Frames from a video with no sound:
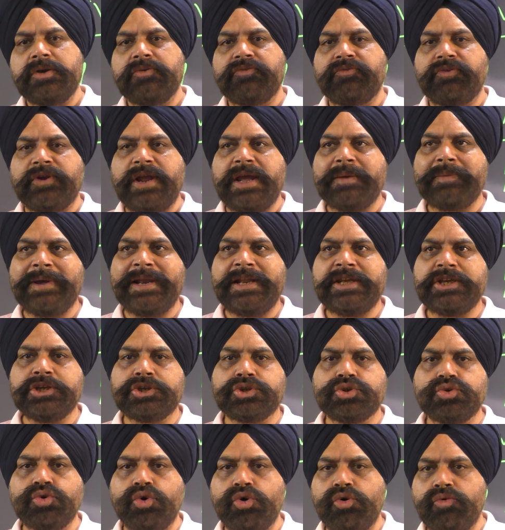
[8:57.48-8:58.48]
Frame an
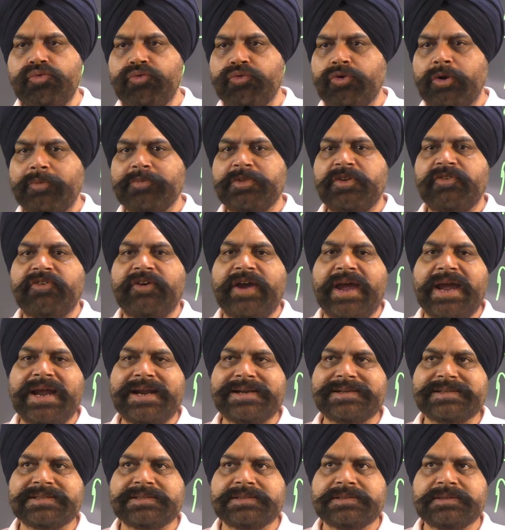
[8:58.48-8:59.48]
issue from the
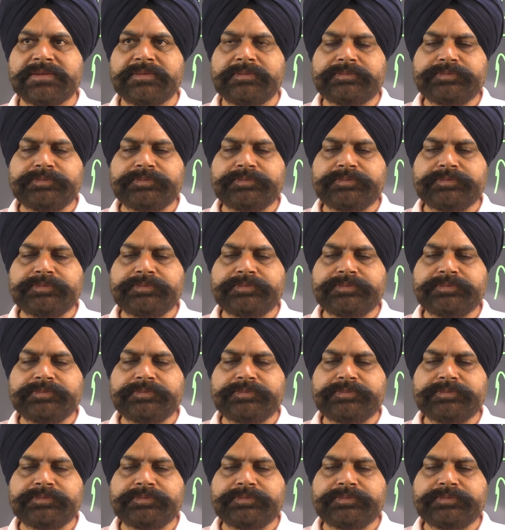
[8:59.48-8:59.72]
facts,